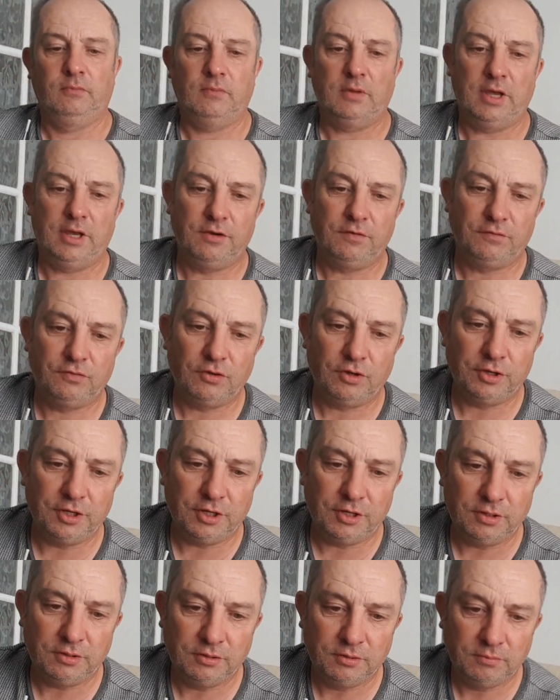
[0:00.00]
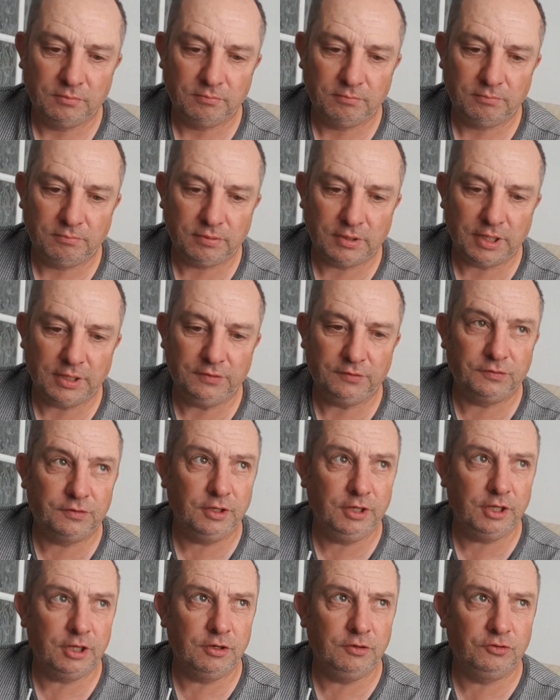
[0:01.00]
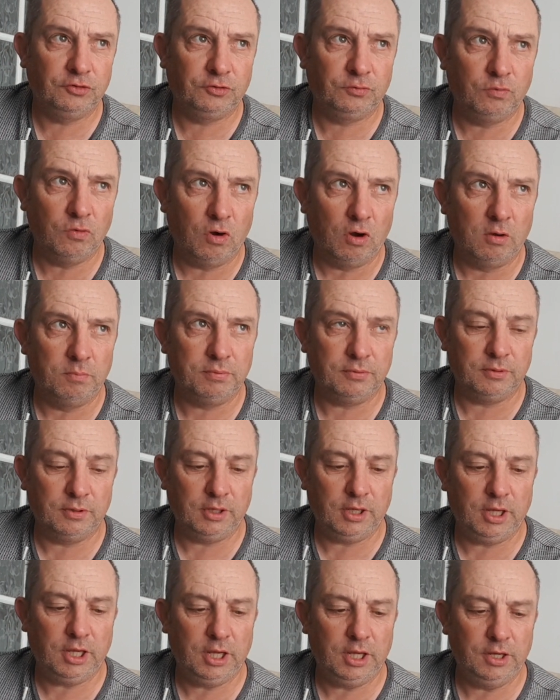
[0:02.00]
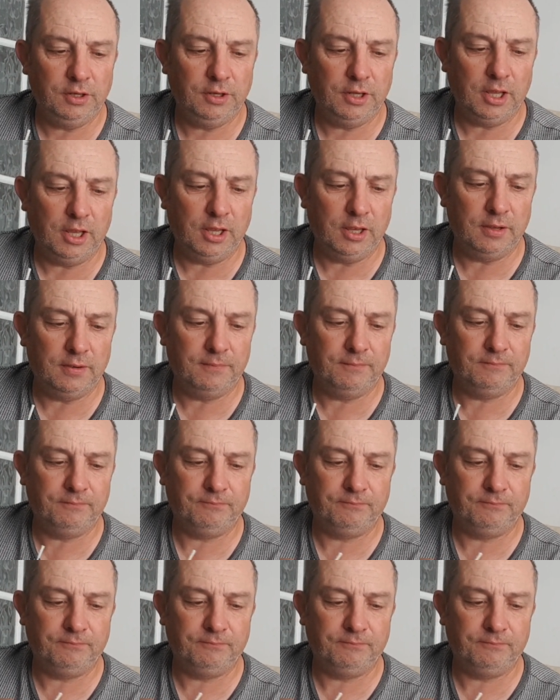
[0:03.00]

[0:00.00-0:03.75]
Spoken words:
And I've got to place the used swab in there.